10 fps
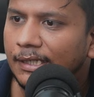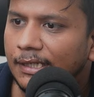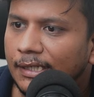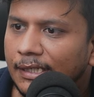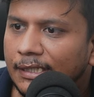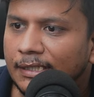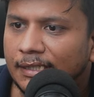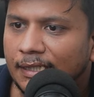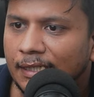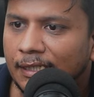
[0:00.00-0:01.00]

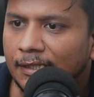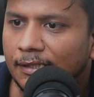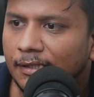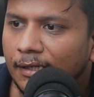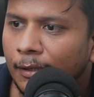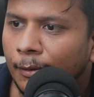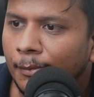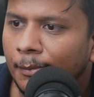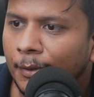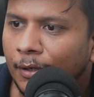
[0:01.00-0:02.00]
Intel,
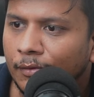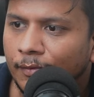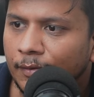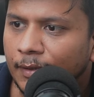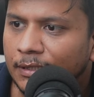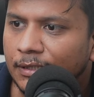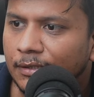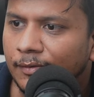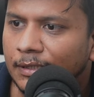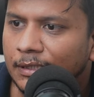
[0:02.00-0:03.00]
not with
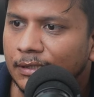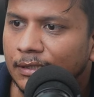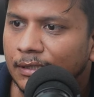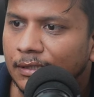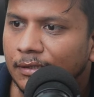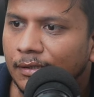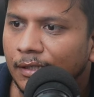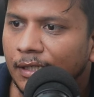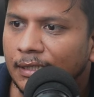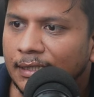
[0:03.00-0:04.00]
136,
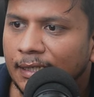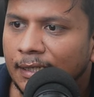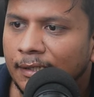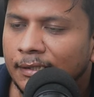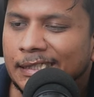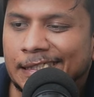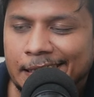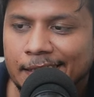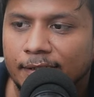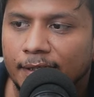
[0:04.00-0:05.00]
Intel
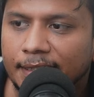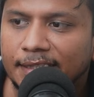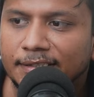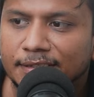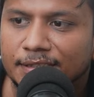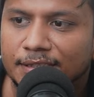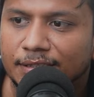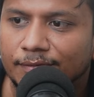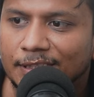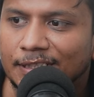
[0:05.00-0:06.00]
13 generation,
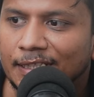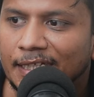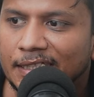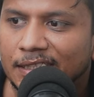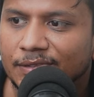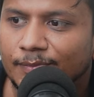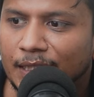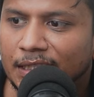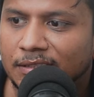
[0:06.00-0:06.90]
which is the latest one.